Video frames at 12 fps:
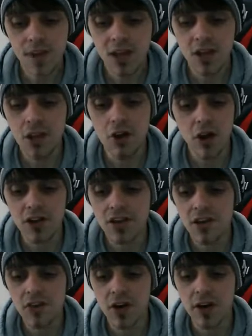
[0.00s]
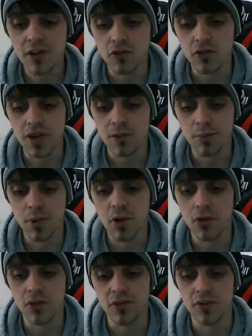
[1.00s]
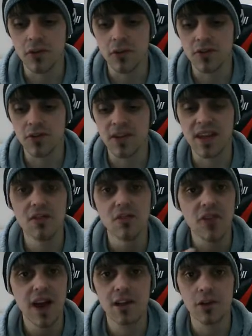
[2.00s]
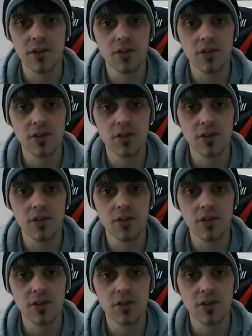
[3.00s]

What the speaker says: you know, I just find it's really important to give value.